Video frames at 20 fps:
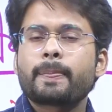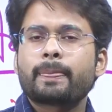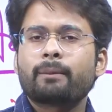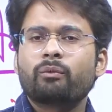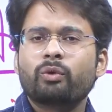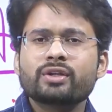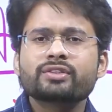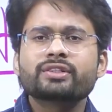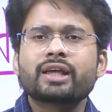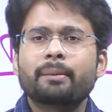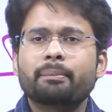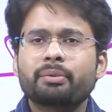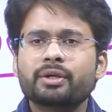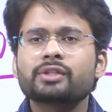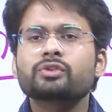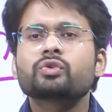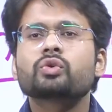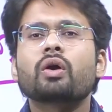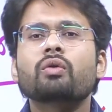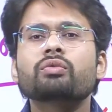What is
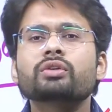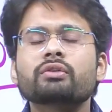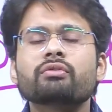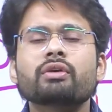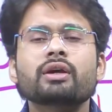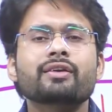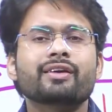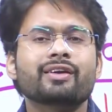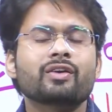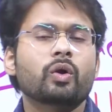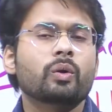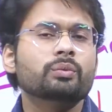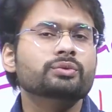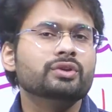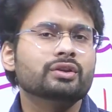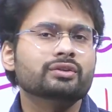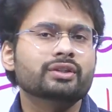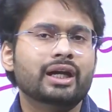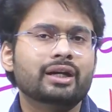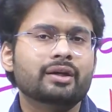happening throughout the world, you can
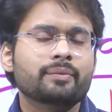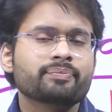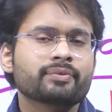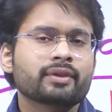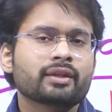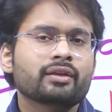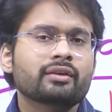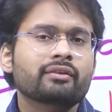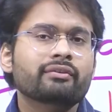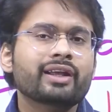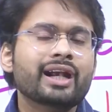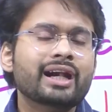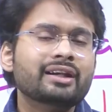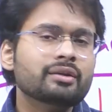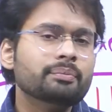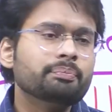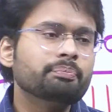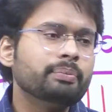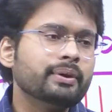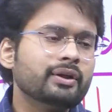observe that. We are at
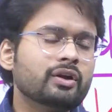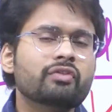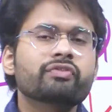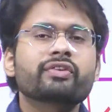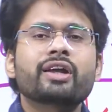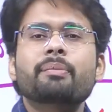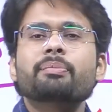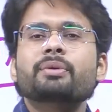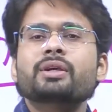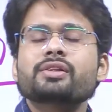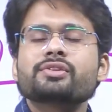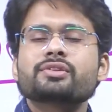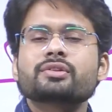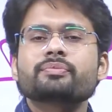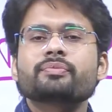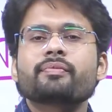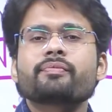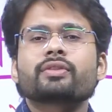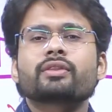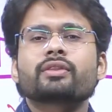the peak of capitalism,